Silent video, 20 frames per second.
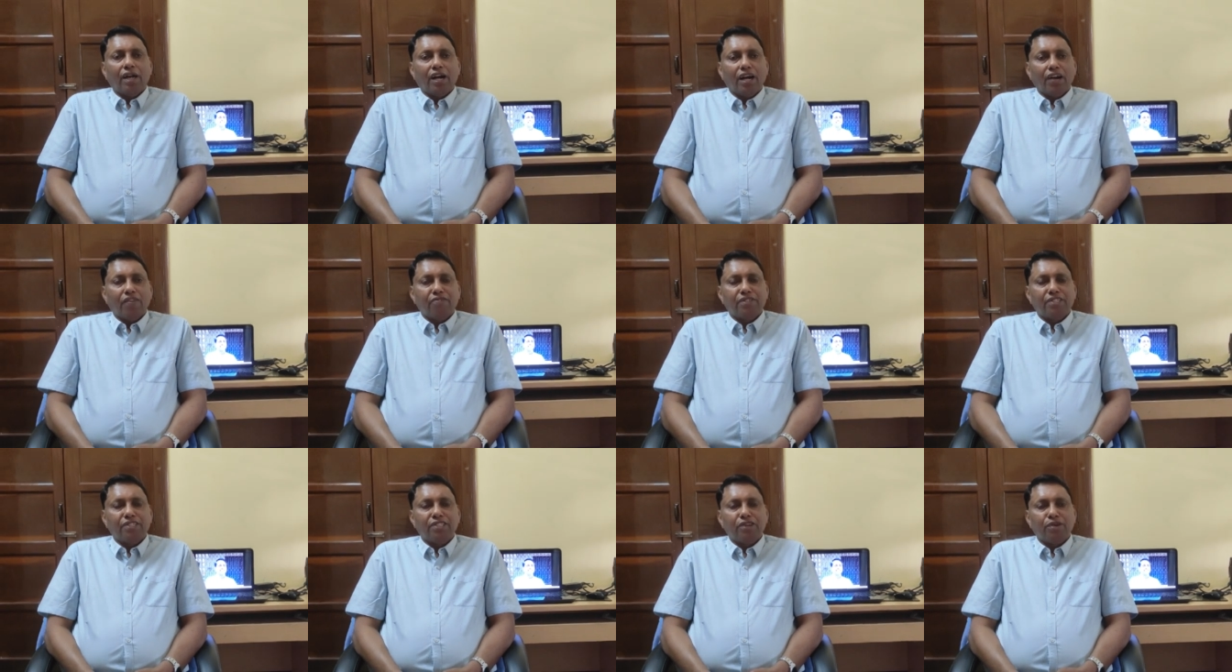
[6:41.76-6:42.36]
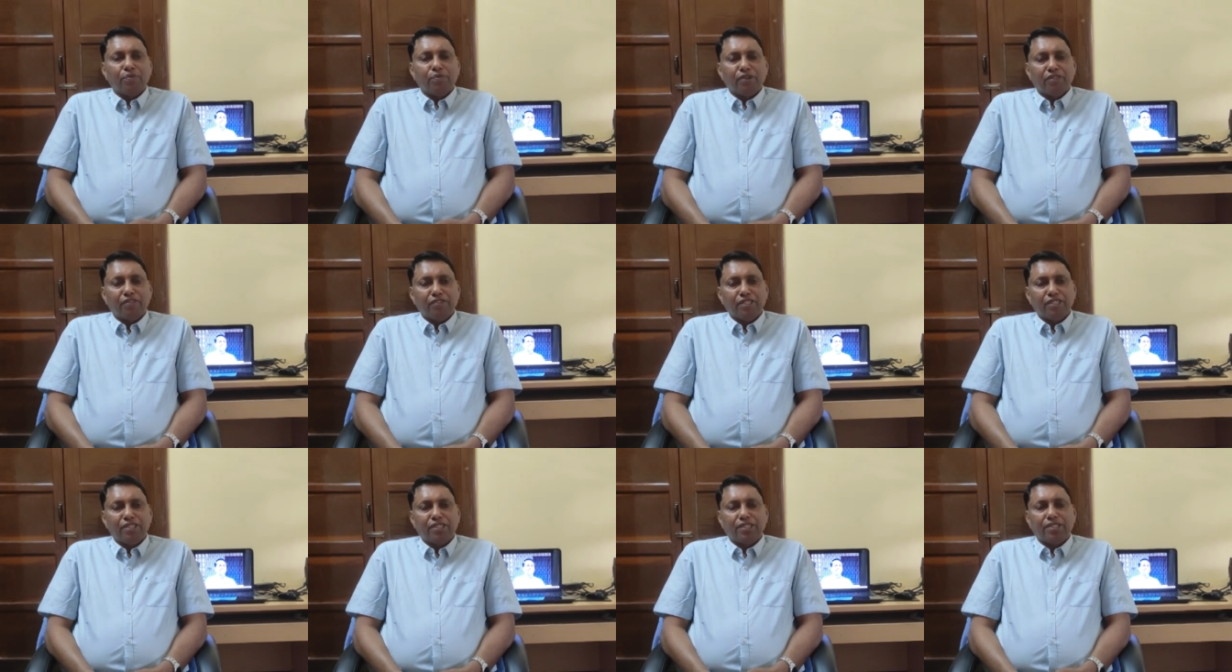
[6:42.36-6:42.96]
After your
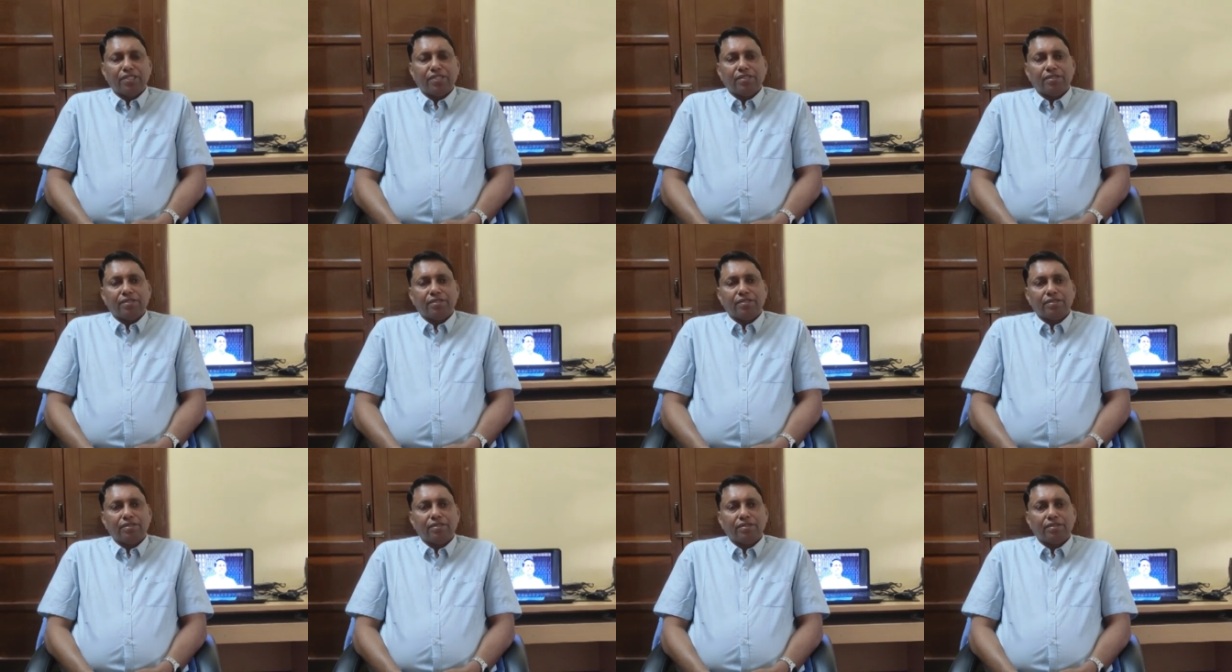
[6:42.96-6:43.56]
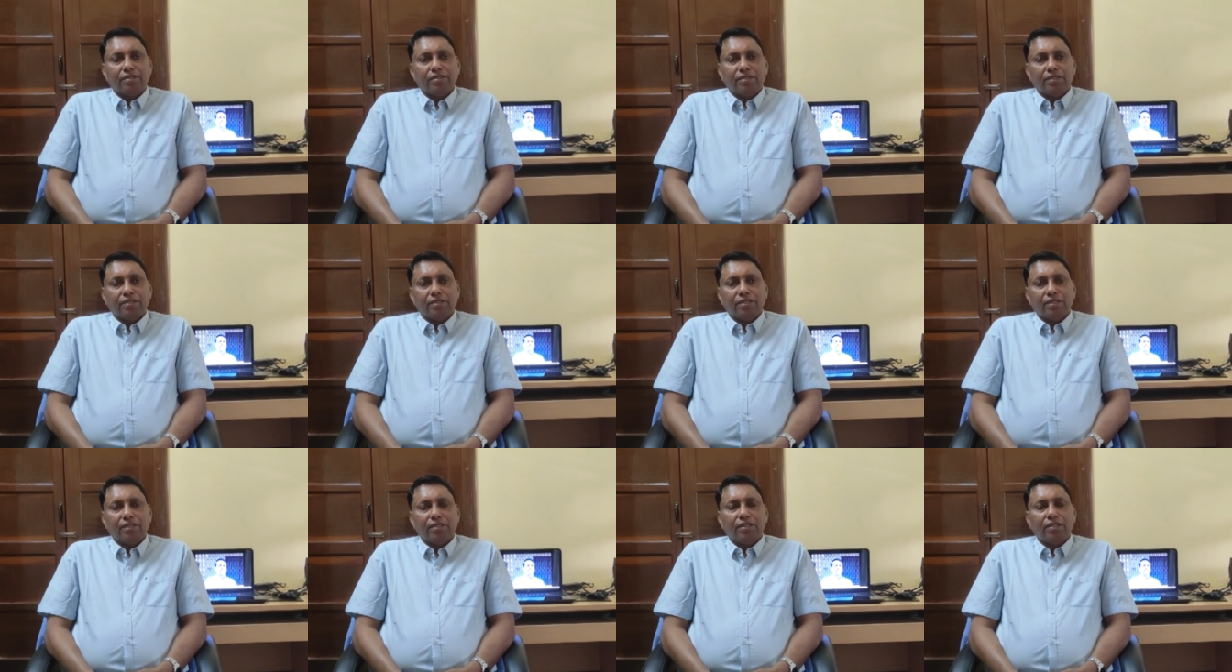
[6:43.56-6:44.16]
profession,
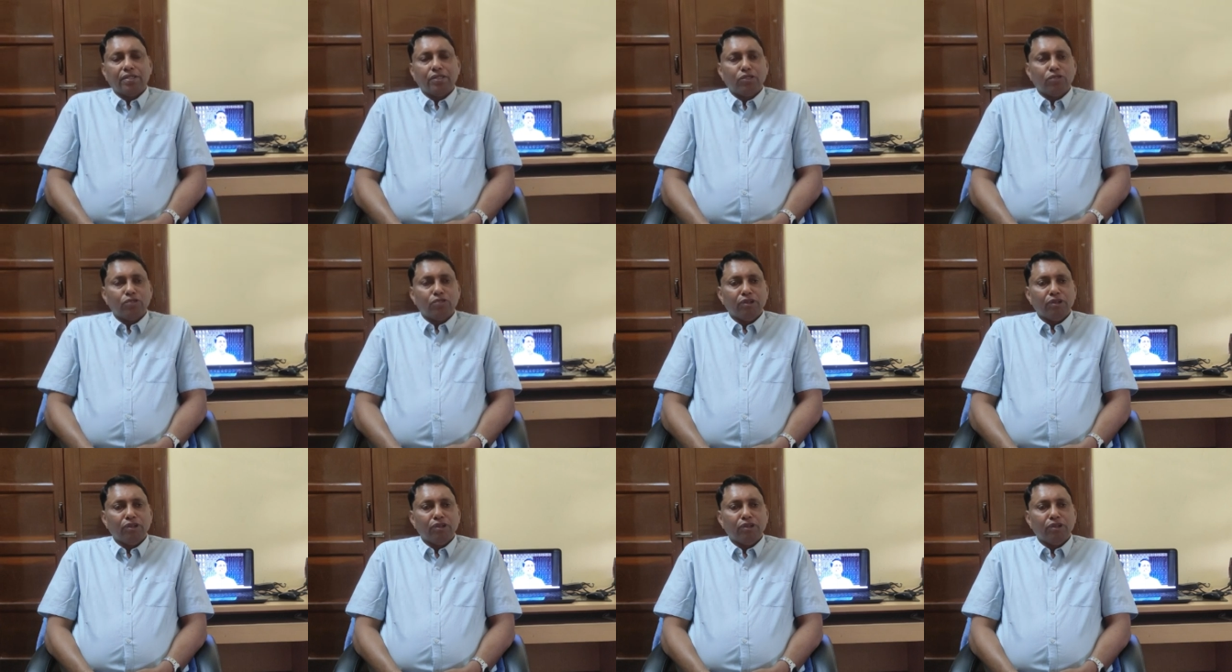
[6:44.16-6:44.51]
you